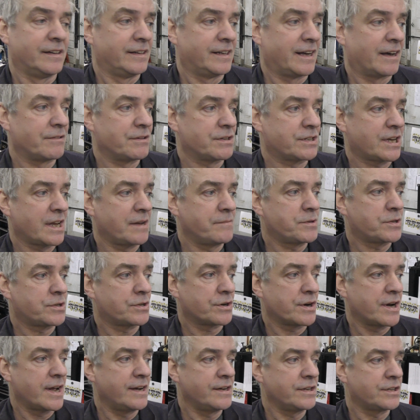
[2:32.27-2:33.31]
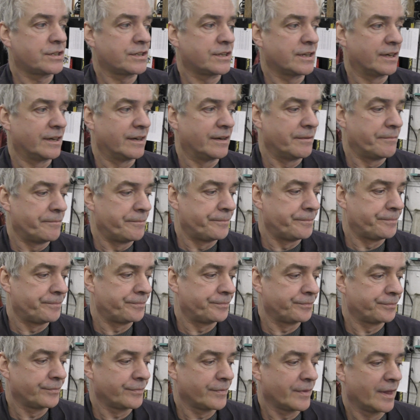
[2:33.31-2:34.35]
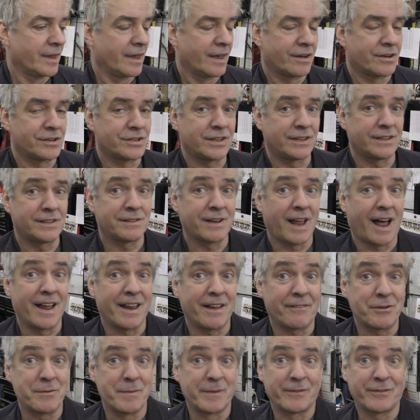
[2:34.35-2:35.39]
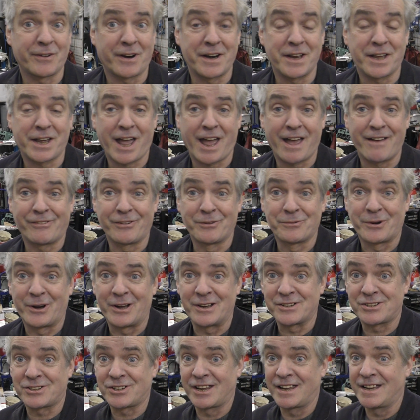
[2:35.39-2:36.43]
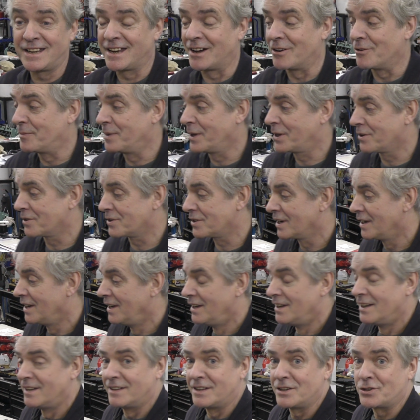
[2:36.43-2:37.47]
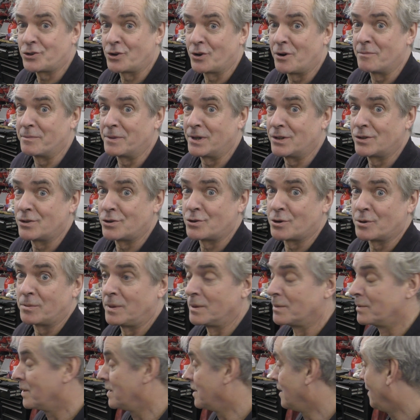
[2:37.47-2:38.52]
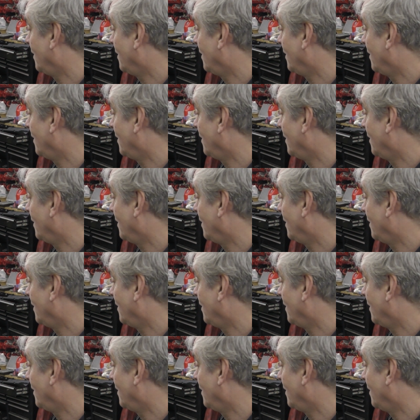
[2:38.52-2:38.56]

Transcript: Now it seems strange that, because I have to be very careful what I say now because this got me into trouble with